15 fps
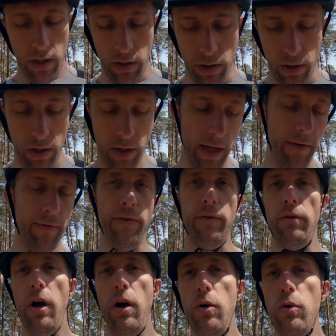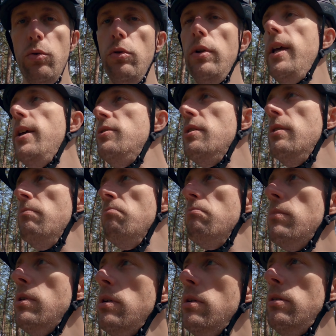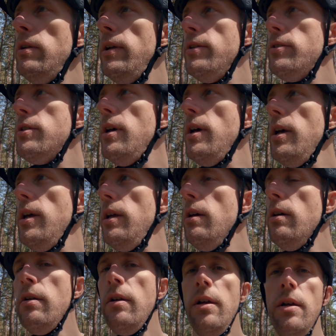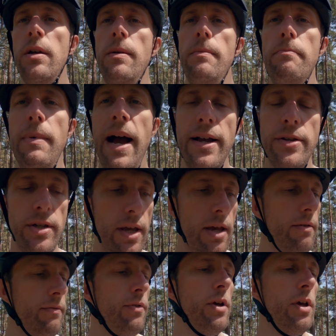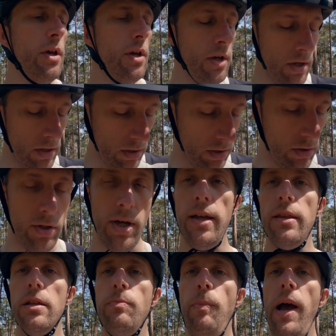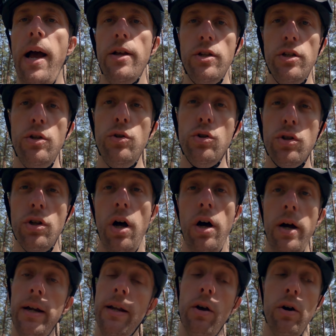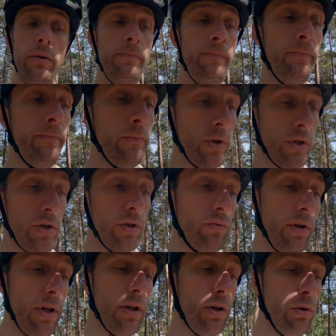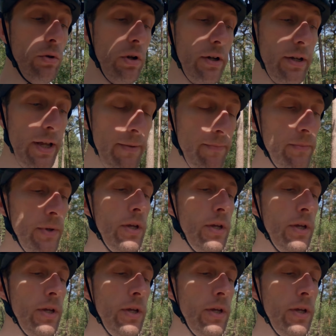that if the hole isn't, let's say, massive, you take this patch and you just iron it on, which is a really cool idea.